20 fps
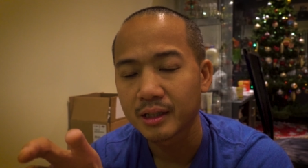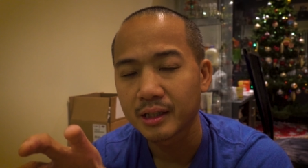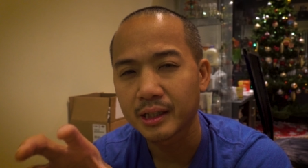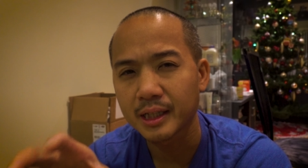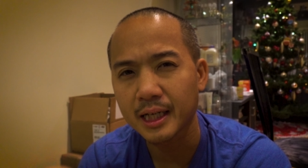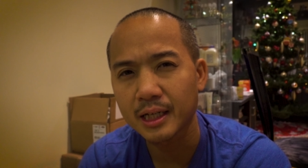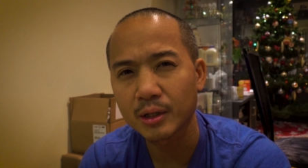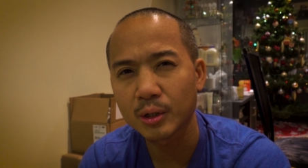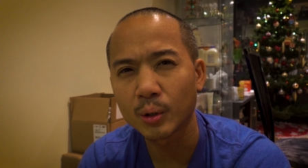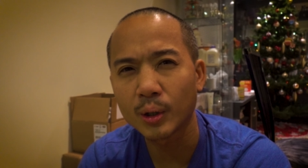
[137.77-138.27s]
you
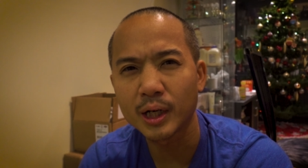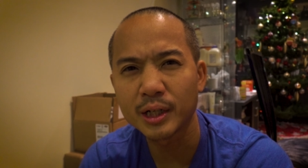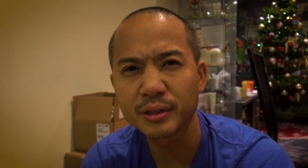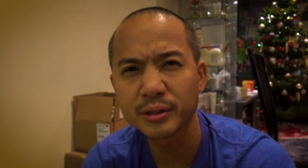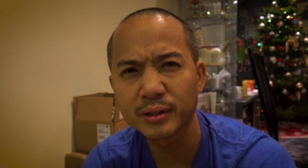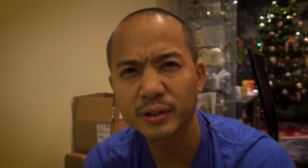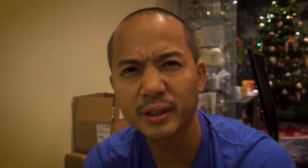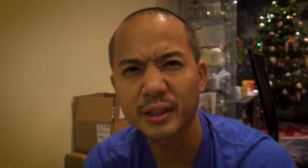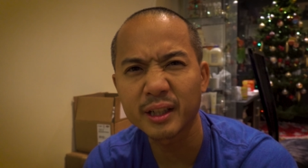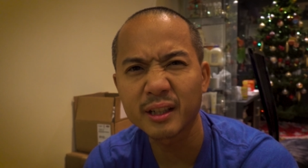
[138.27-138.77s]
got to go
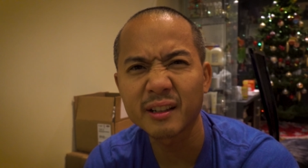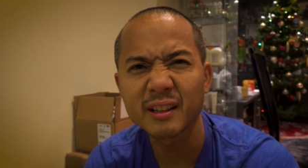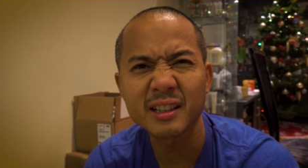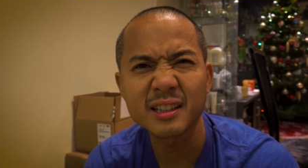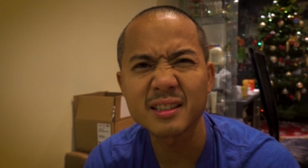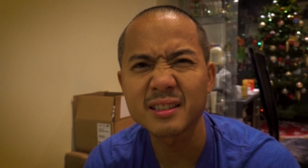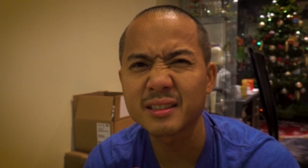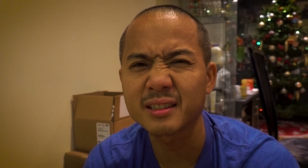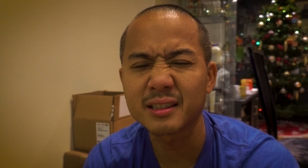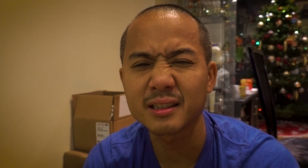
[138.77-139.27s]
under there, and
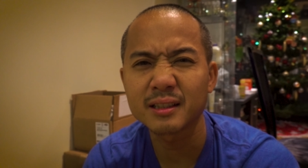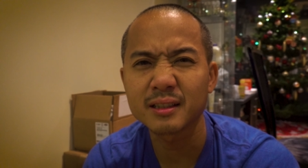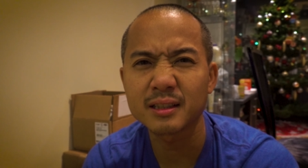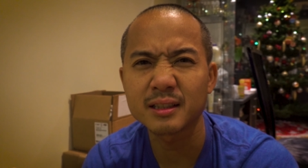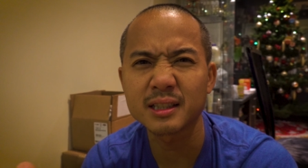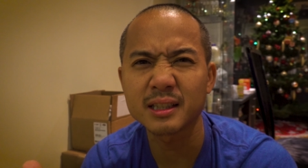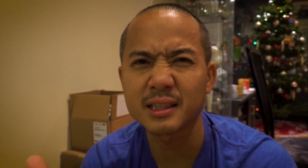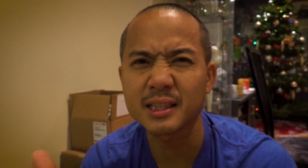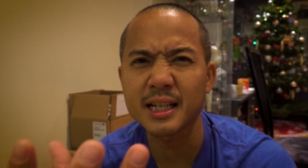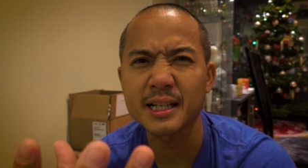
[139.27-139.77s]
it's
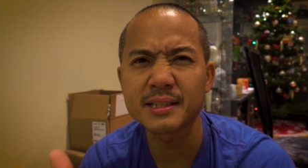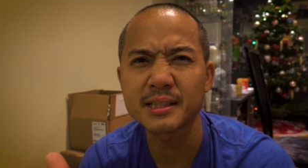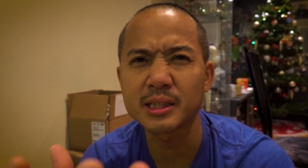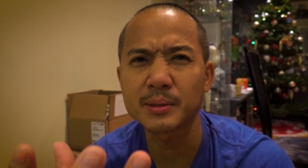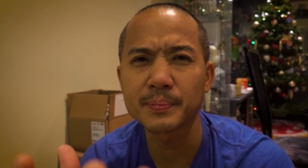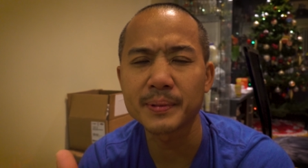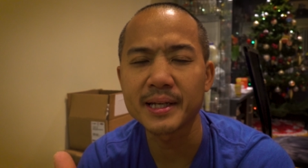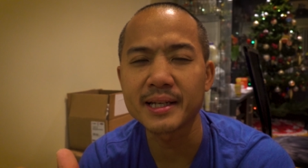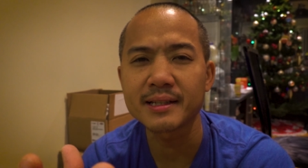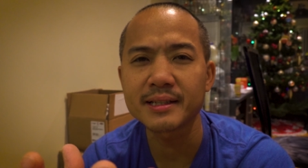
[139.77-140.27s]
a tight
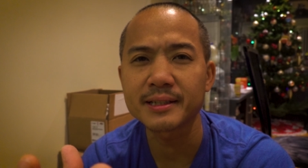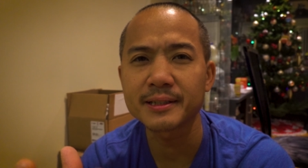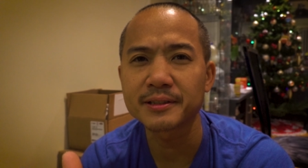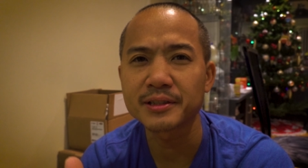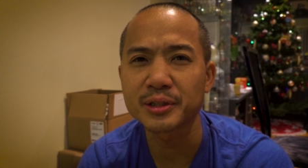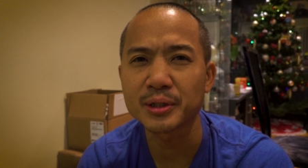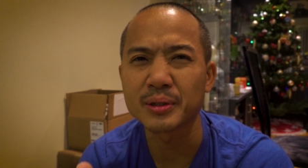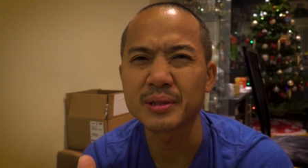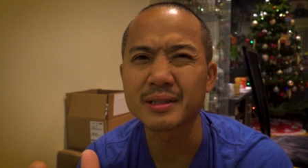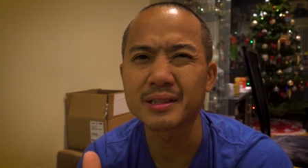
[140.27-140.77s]
space,
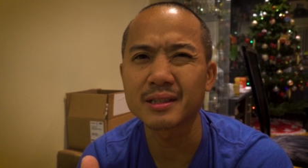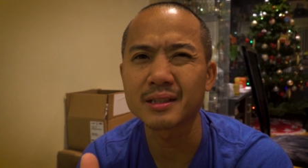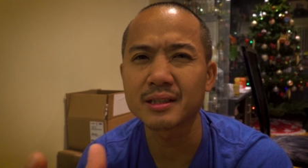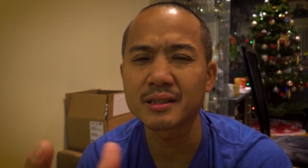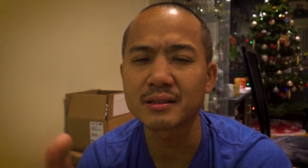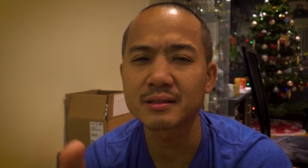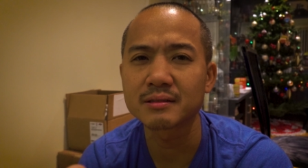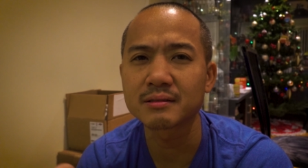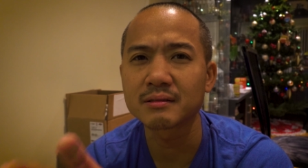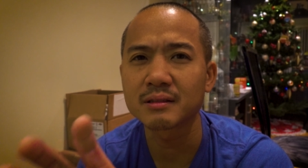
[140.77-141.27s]
so it's a
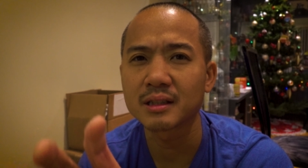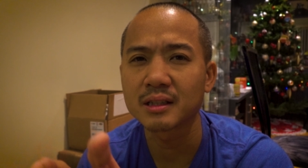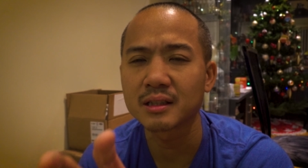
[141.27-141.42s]
little